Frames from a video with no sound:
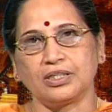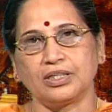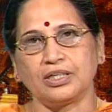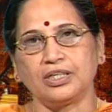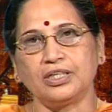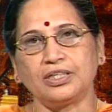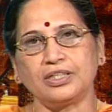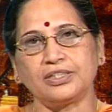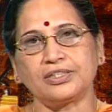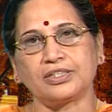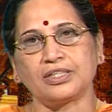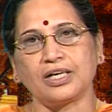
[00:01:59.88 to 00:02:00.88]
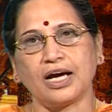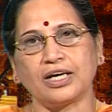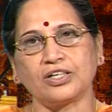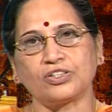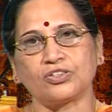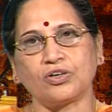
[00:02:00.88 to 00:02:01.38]
Here is
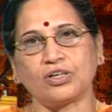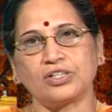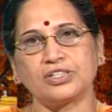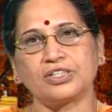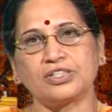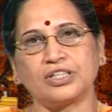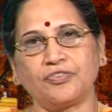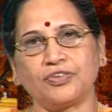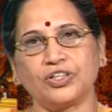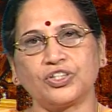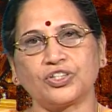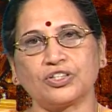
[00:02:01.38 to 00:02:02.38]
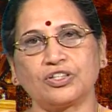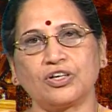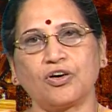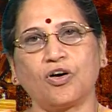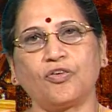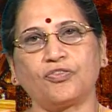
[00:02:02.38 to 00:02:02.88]
Aristotle's definition of